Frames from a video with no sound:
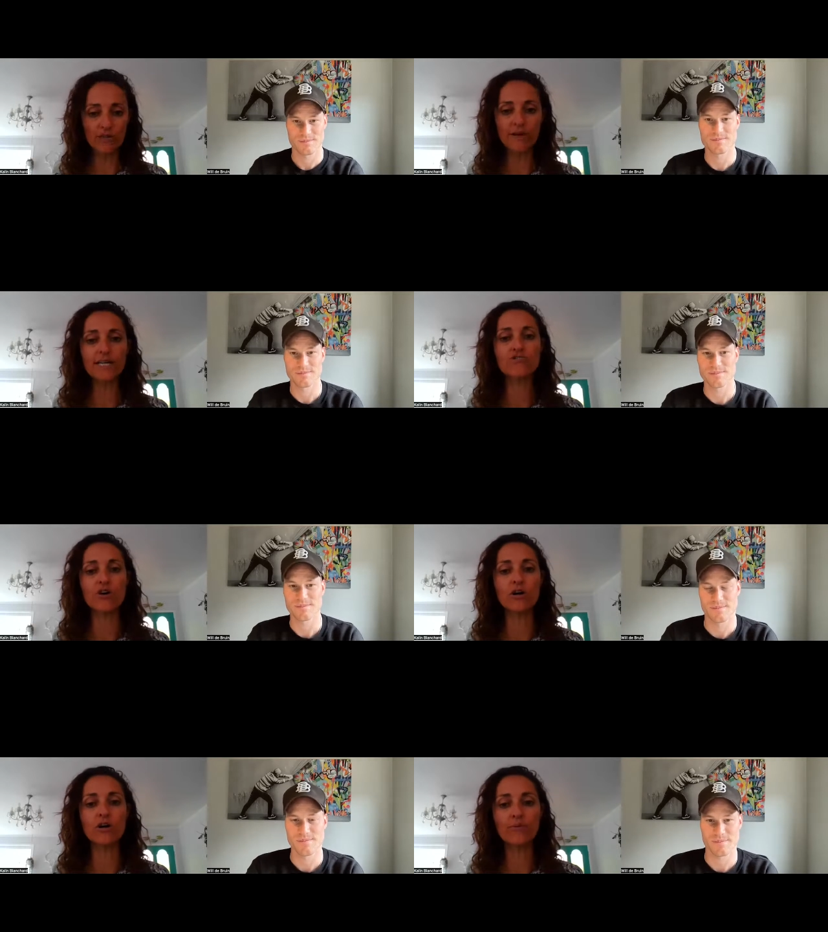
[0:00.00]
Speaker 1: the money
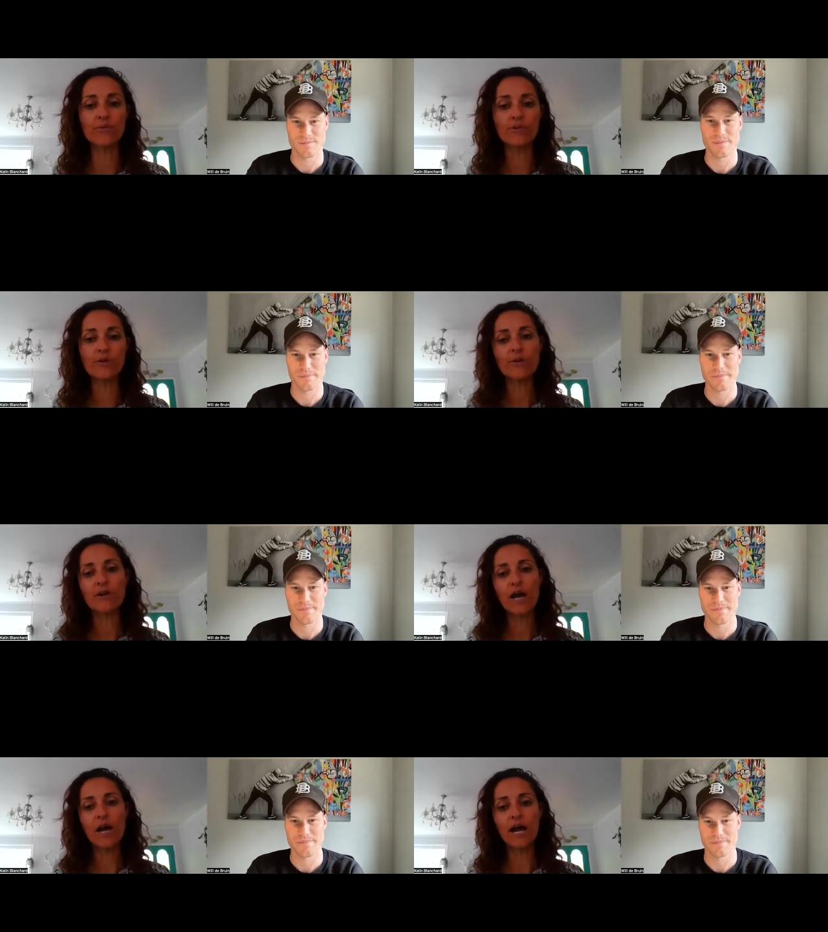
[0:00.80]
drop,
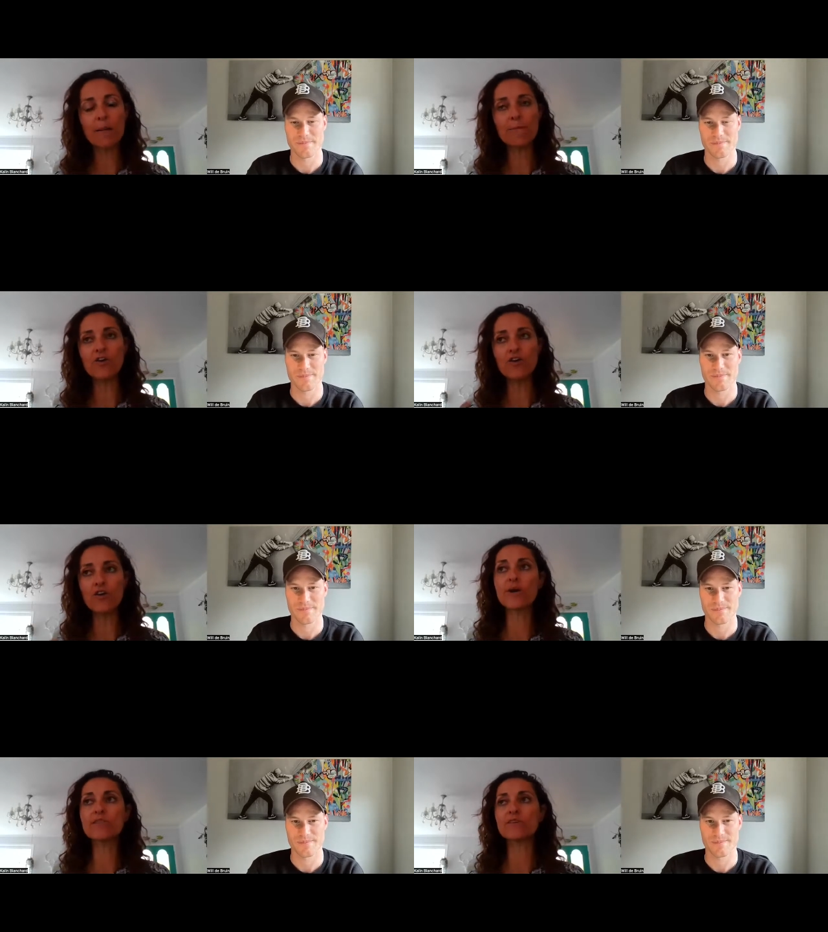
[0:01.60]
um,
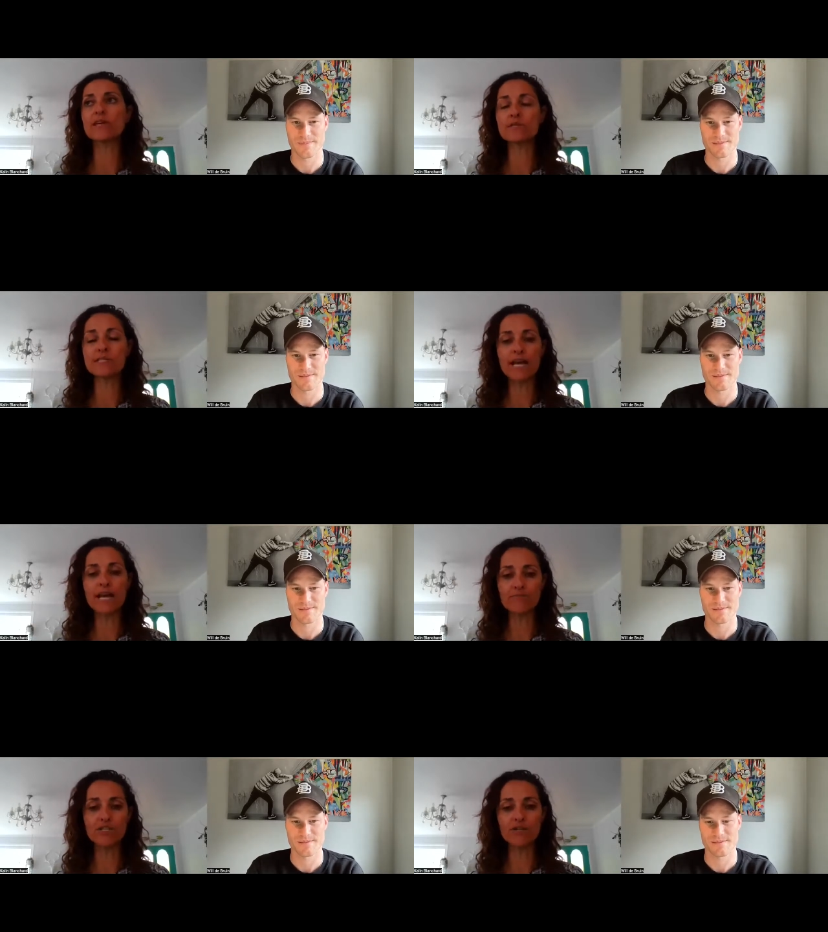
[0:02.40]
knowing that there was
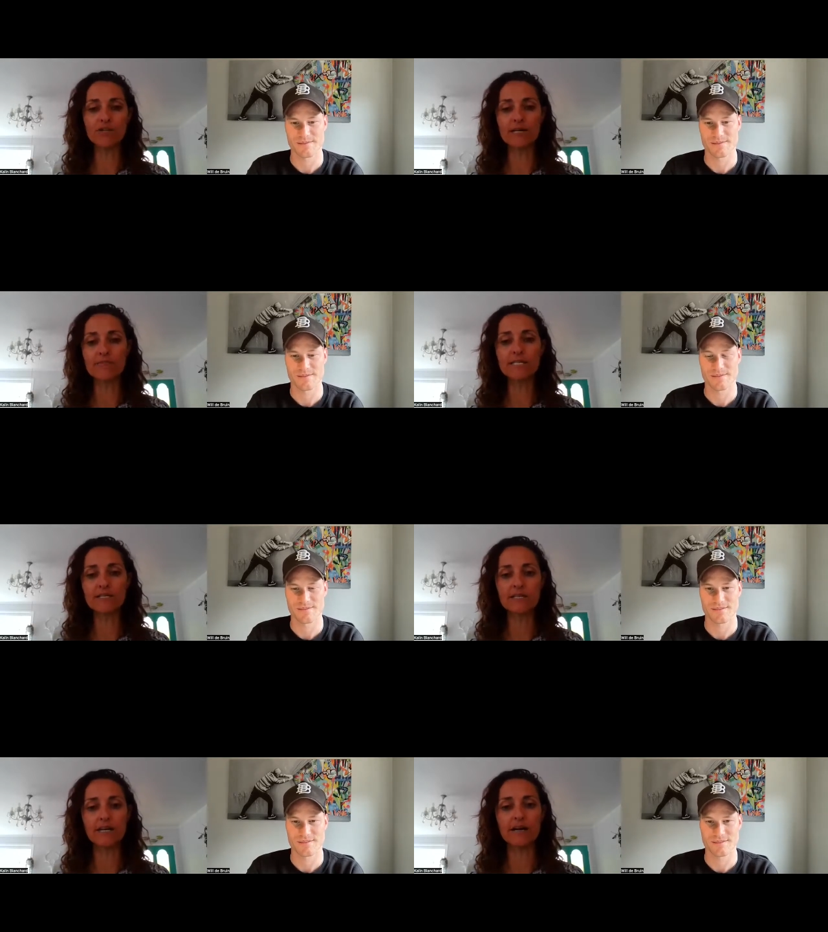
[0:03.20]
absolutely limited
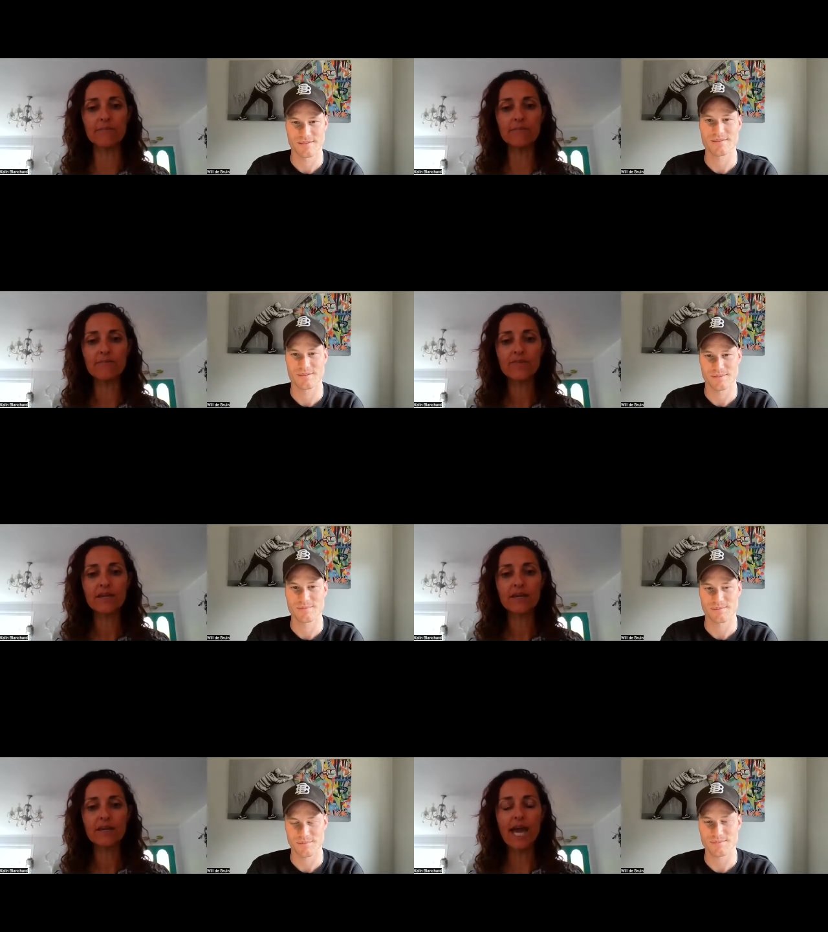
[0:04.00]
time
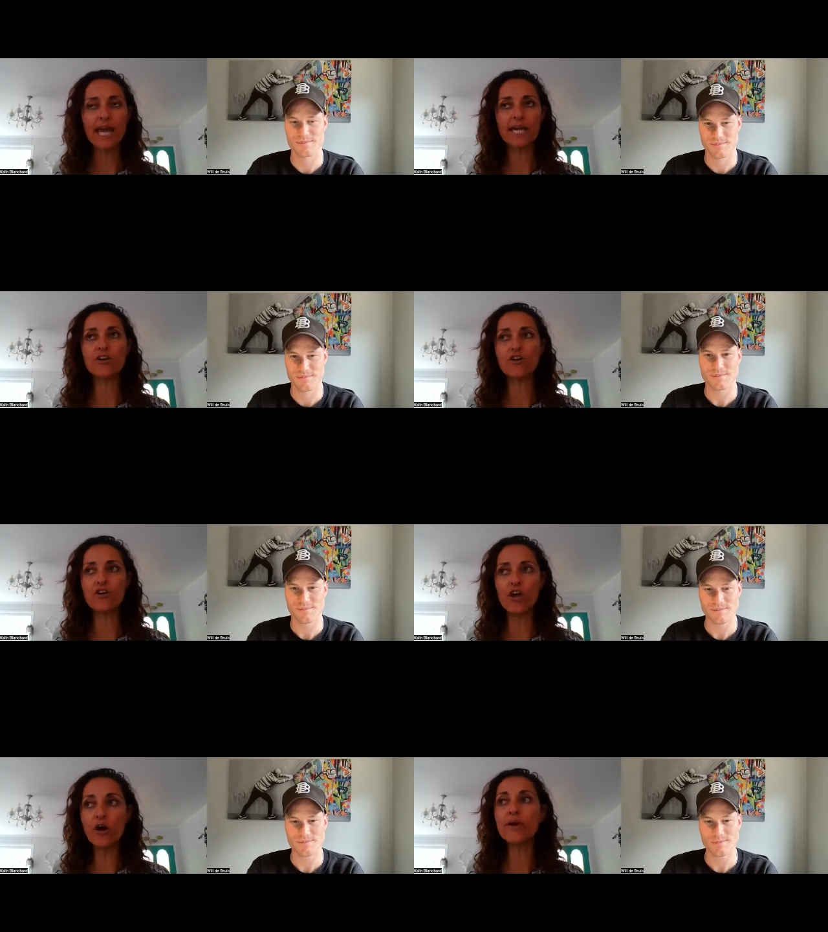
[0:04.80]
and
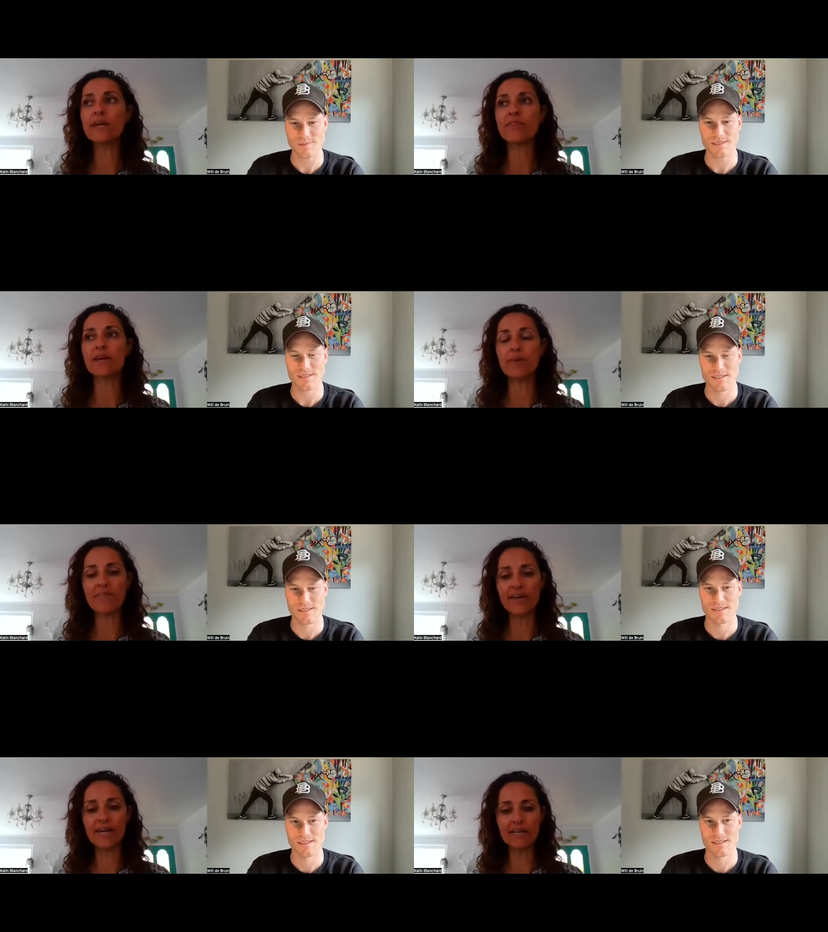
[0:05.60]
knowing that by
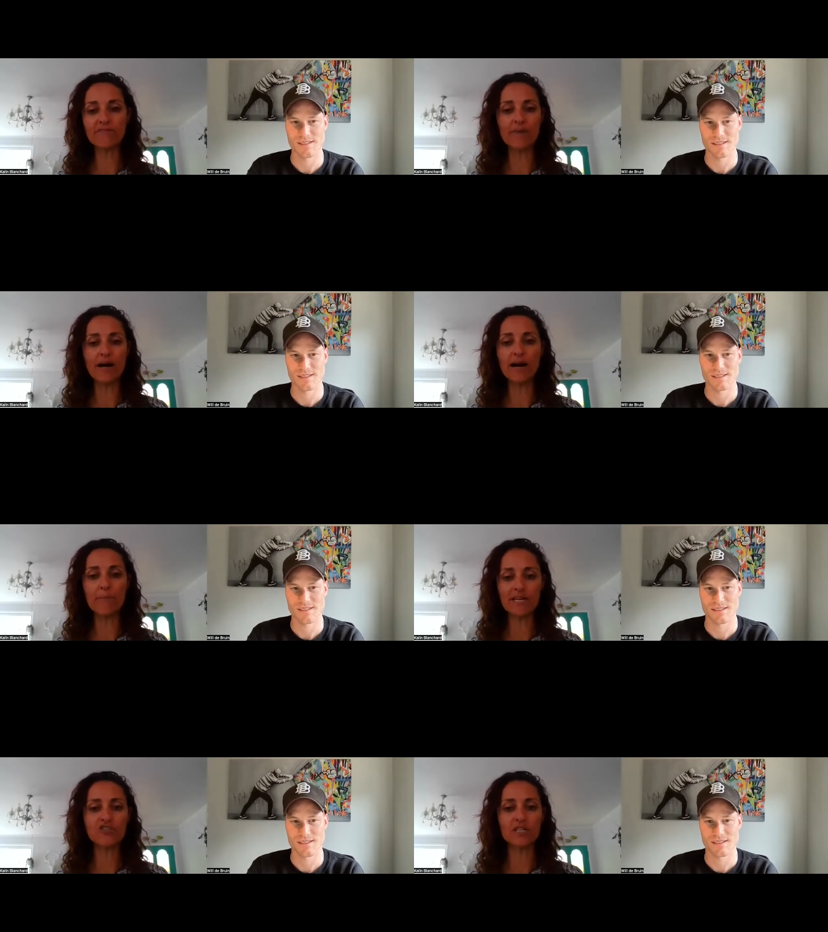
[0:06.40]
the end of my
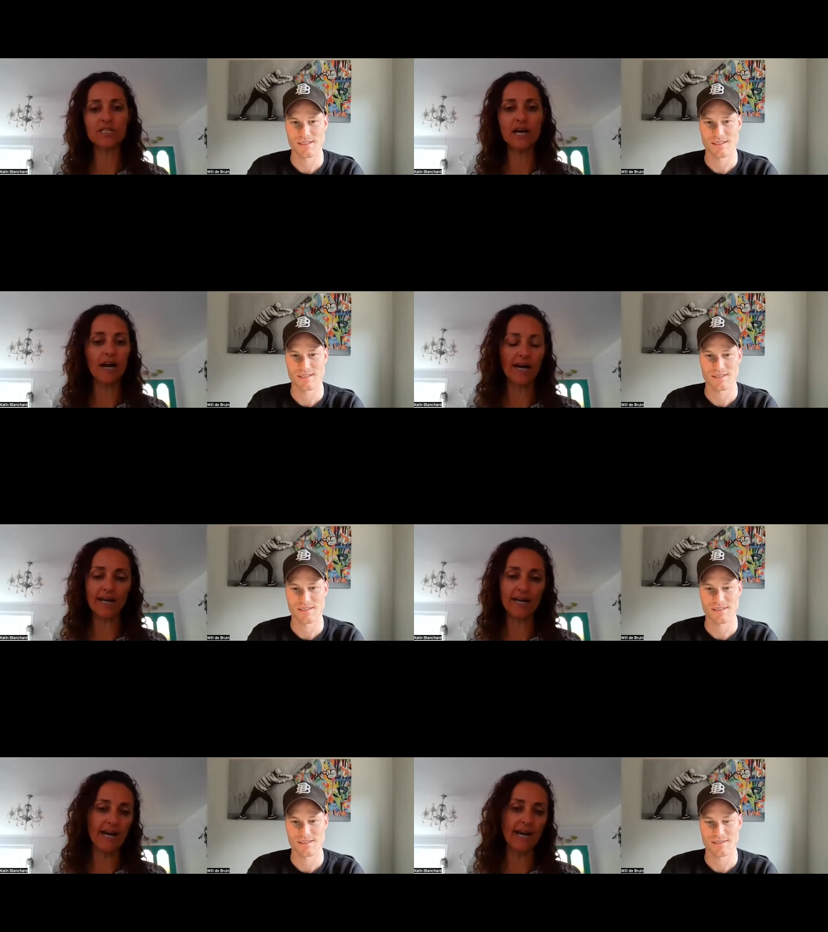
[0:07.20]
budget,
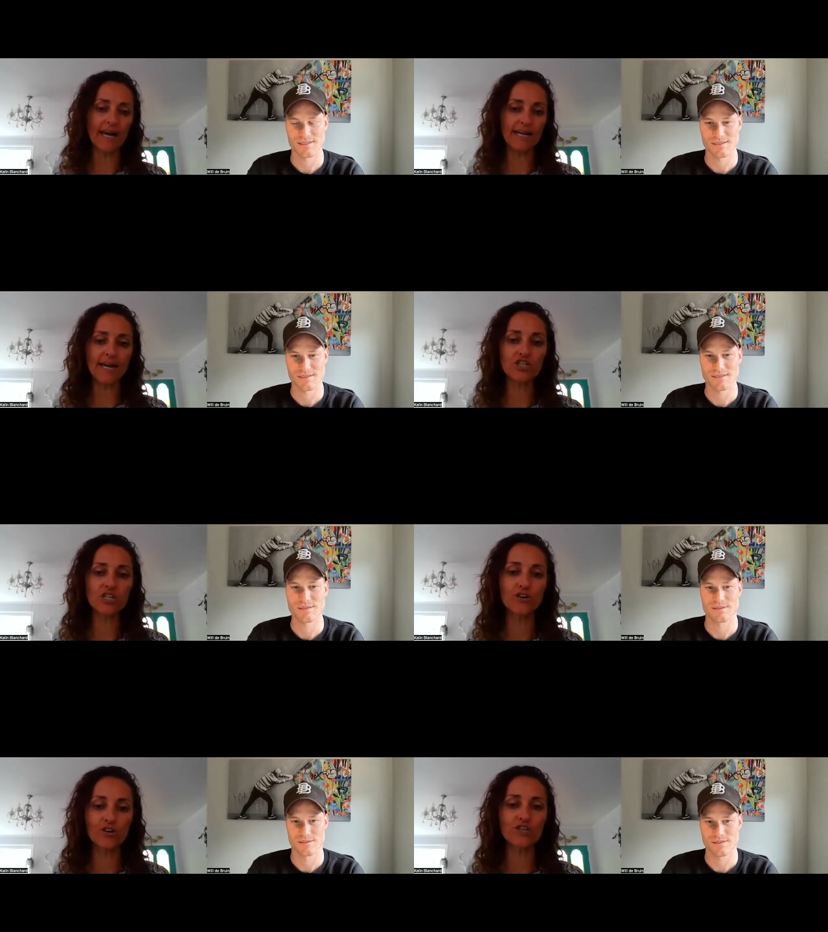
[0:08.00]
I had
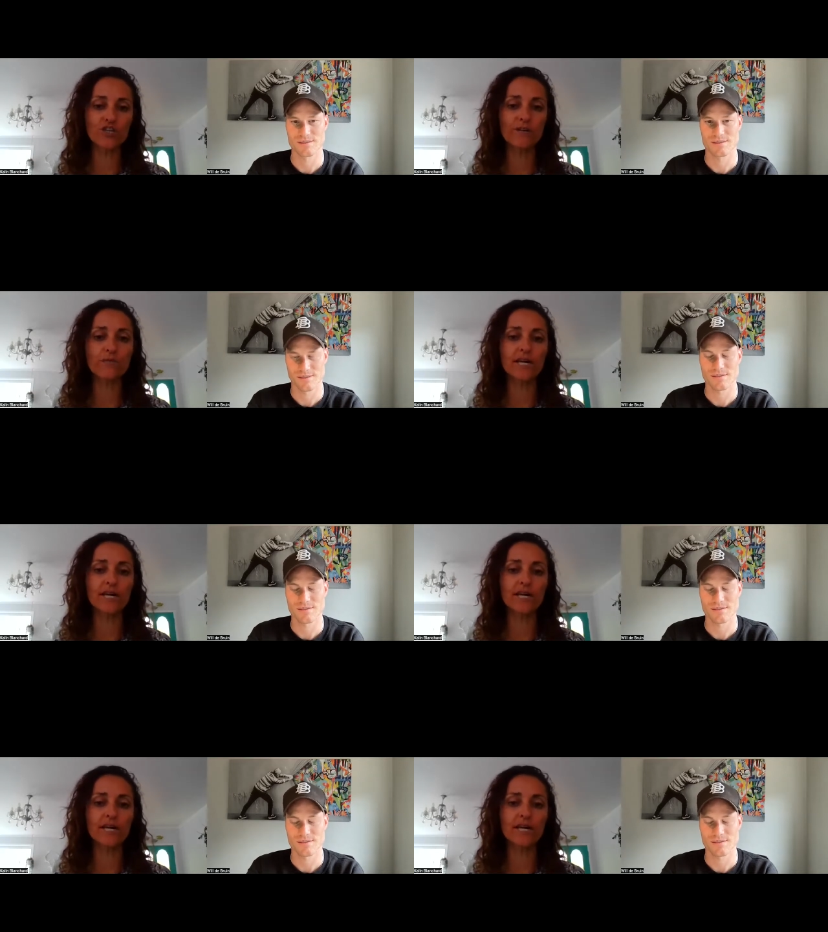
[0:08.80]
actually not achieved what I